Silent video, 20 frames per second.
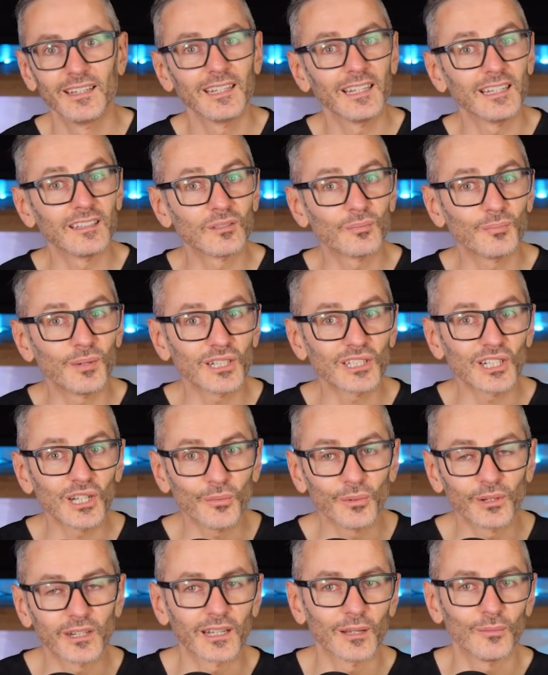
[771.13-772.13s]
especially
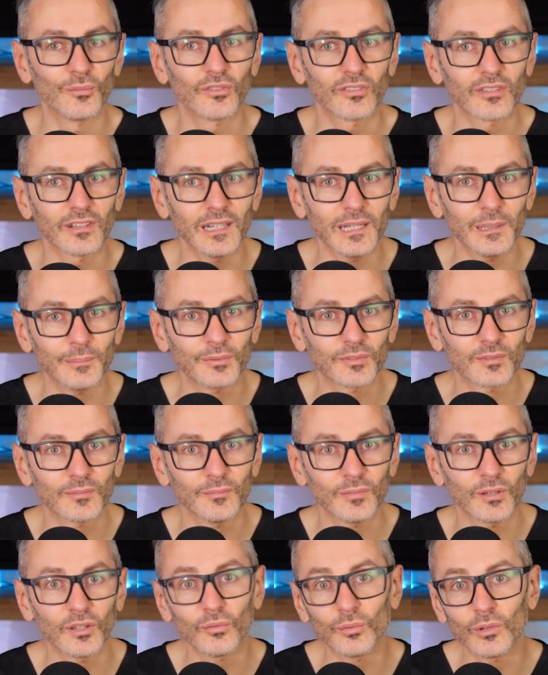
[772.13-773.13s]
when it comes to lips,
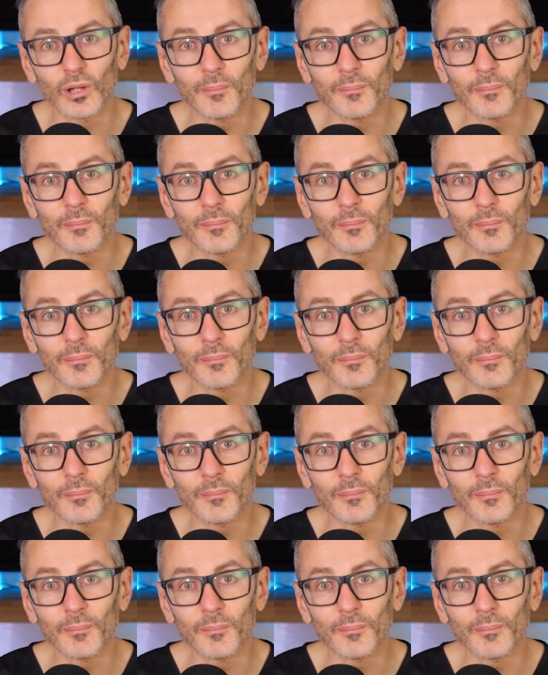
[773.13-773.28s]
because we are